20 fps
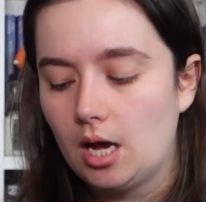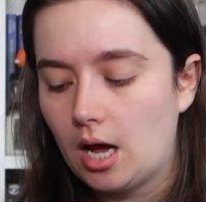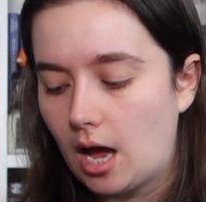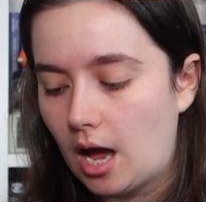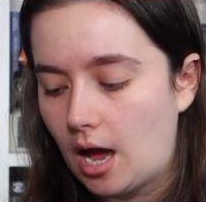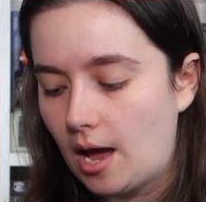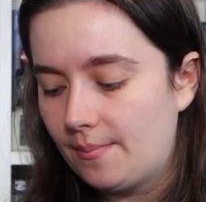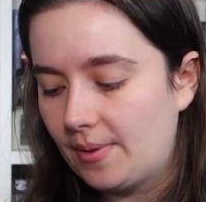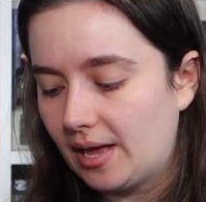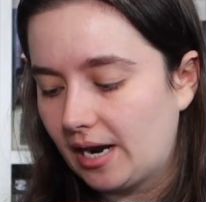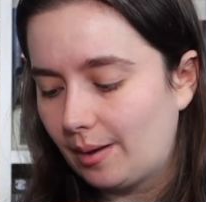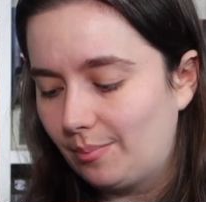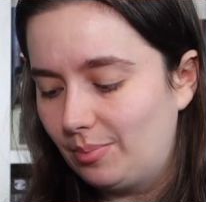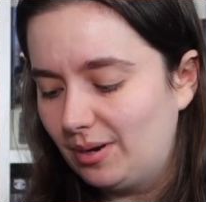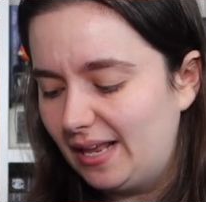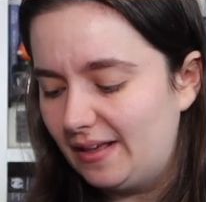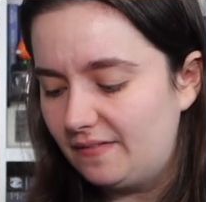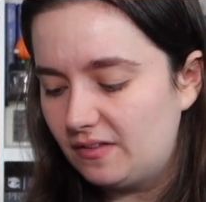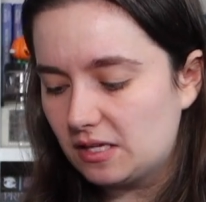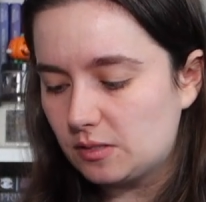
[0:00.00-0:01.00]
um, and I
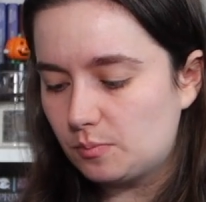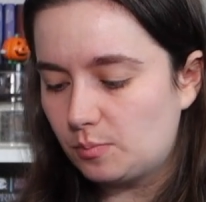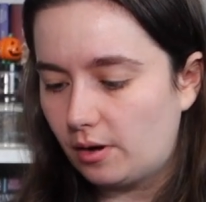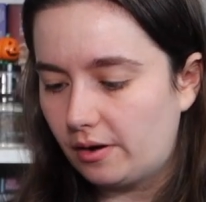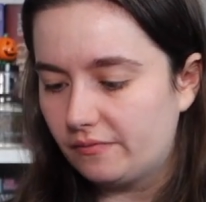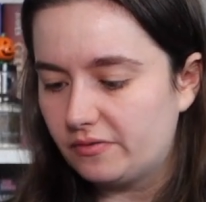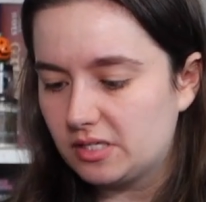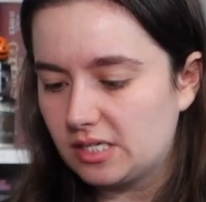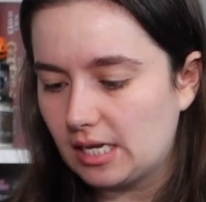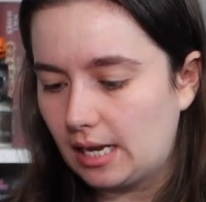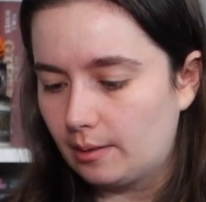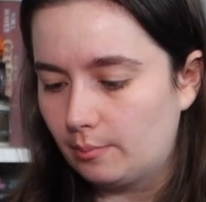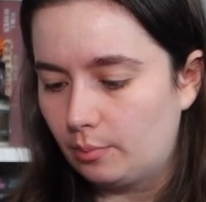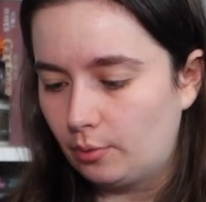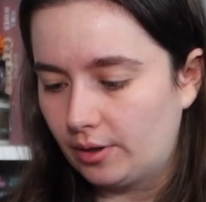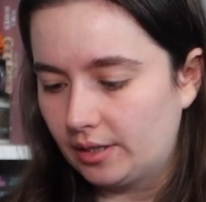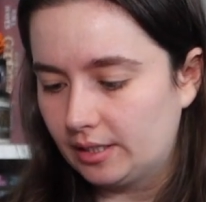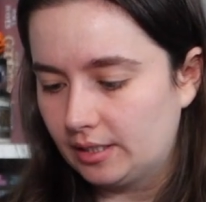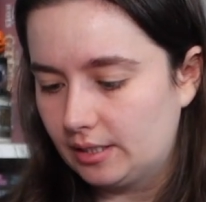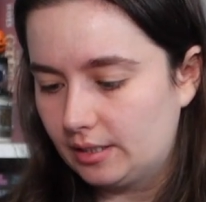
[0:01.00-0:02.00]
believe that's part of the selling
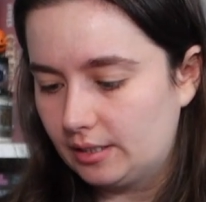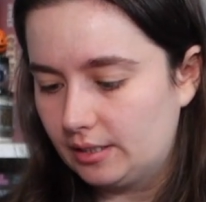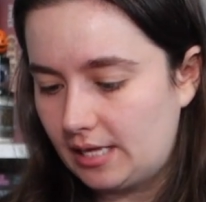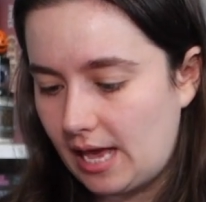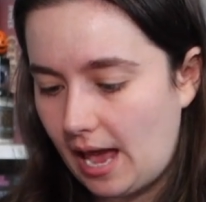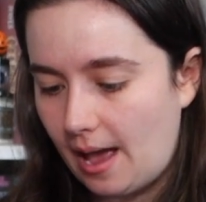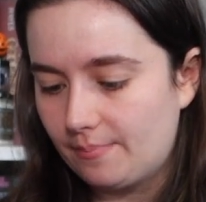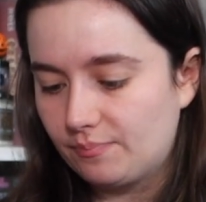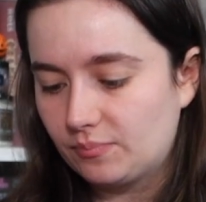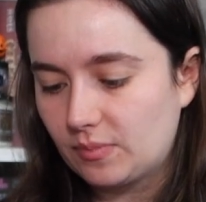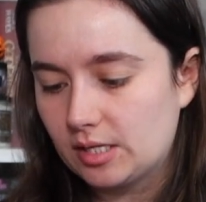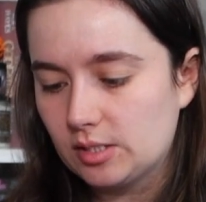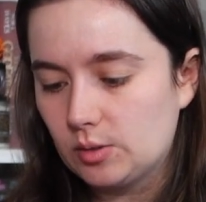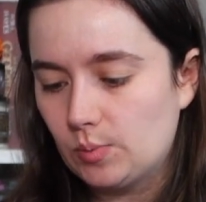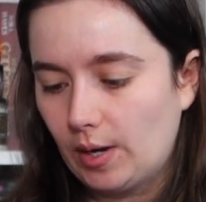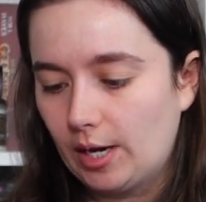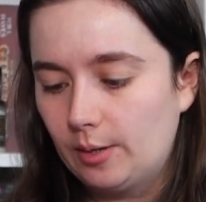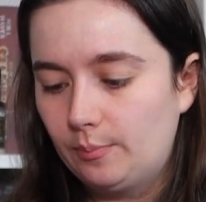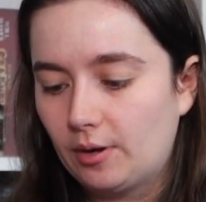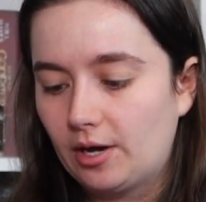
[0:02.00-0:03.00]
point. Yeah,
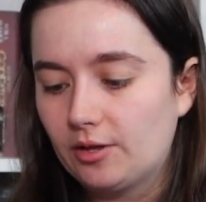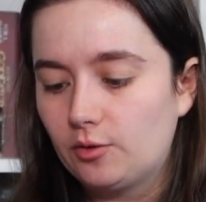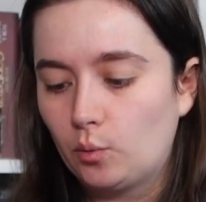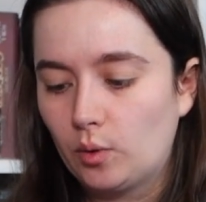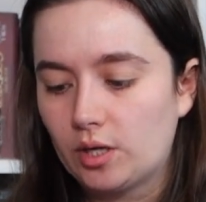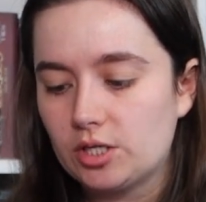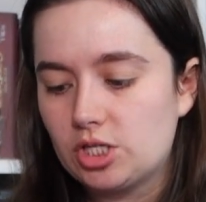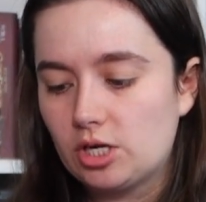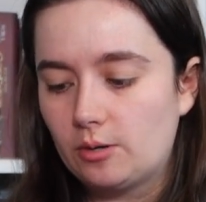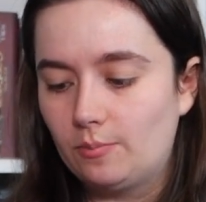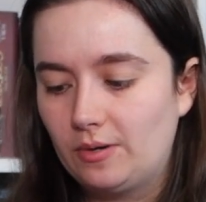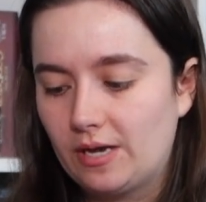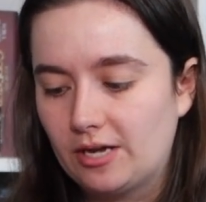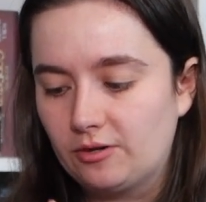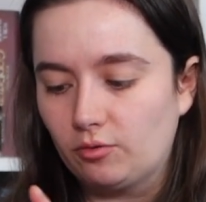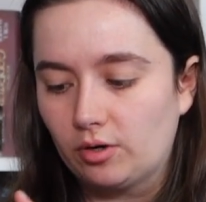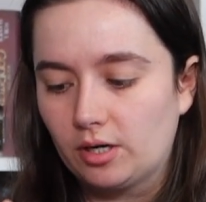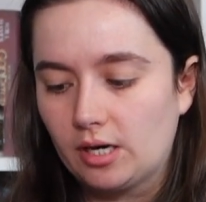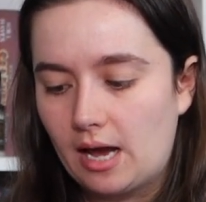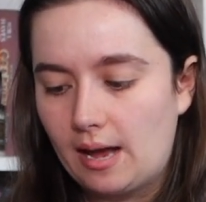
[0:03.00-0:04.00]
inspired by The Witcher, Blade
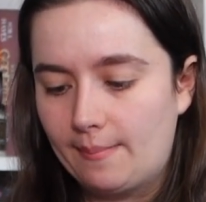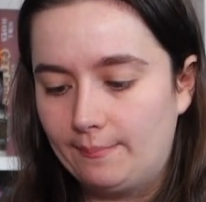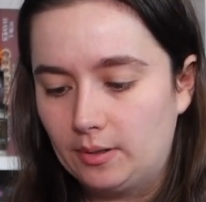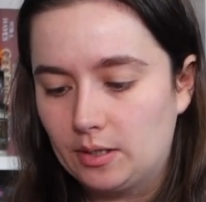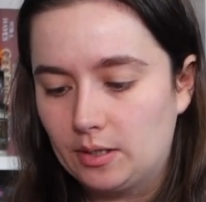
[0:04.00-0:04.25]
Runner and